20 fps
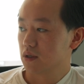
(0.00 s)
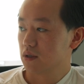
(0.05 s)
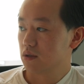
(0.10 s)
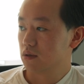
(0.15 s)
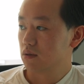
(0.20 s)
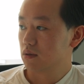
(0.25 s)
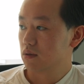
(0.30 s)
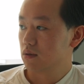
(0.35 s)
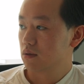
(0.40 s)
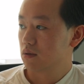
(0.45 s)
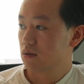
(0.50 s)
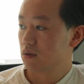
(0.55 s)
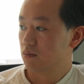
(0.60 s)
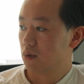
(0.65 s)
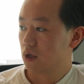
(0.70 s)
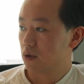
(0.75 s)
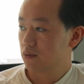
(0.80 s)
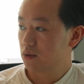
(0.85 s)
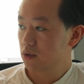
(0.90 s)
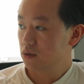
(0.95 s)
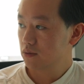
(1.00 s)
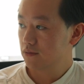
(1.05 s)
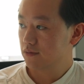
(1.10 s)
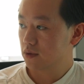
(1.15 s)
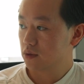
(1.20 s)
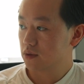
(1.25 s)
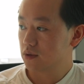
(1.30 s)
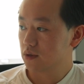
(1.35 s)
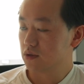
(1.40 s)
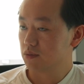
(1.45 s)
it tomorrow
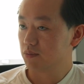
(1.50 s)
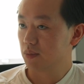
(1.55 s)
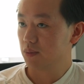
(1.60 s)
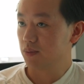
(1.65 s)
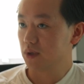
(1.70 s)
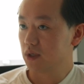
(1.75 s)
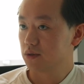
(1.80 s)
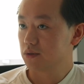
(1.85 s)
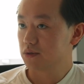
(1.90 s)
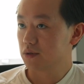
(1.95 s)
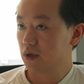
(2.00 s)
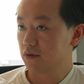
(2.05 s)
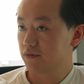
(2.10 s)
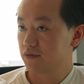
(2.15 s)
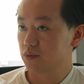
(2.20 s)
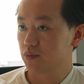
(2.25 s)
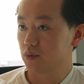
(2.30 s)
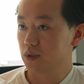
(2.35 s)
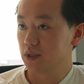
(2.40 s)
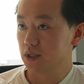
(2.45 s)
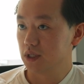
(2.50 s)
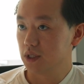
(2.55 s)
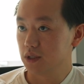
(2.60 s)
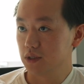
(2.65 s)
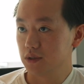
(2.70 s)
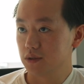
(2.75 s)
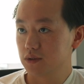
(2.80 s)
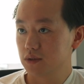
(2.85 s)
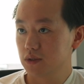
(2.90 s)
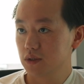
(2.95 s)
versus maybe a soft
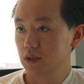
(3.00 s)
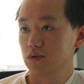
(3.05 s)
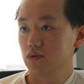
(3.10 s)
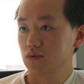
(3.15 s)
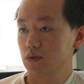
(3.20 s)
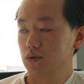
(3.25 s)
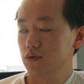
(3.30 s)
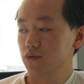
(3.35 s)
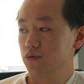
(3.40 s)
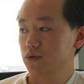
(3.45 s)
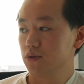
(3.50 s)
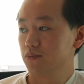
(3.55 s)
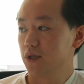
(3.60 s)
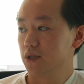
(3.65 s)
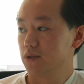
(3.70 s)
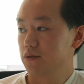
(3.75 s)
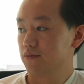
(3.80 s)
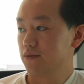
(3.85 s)
release to the user base